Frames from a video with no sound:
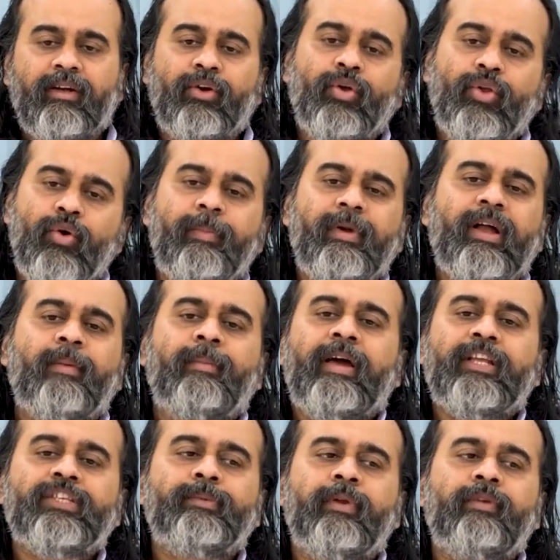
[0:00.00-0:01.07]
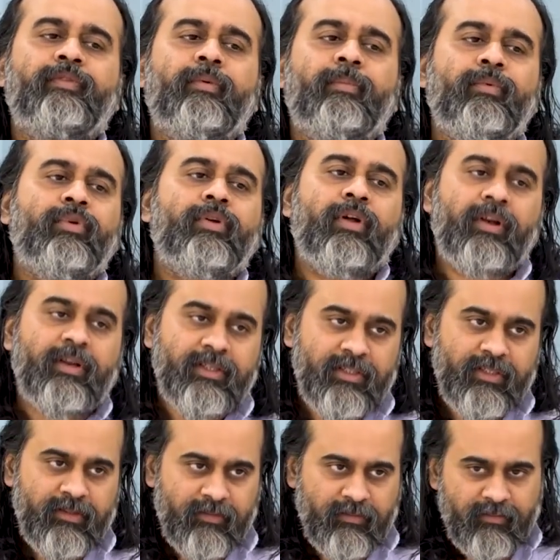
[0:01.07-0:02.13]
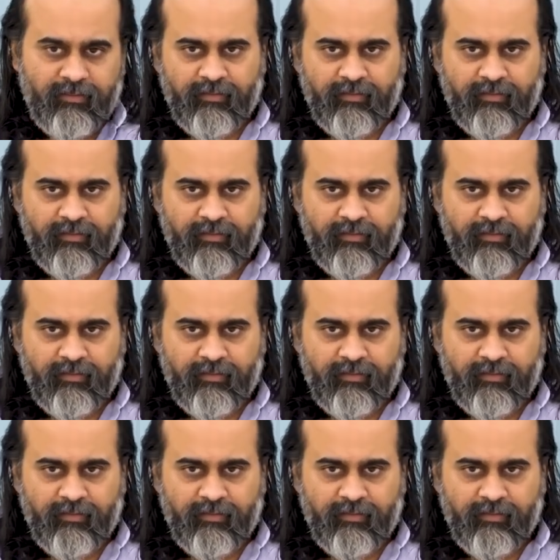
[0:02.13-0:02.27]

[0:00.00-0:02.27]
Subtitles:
do you become eligible for more knowledge.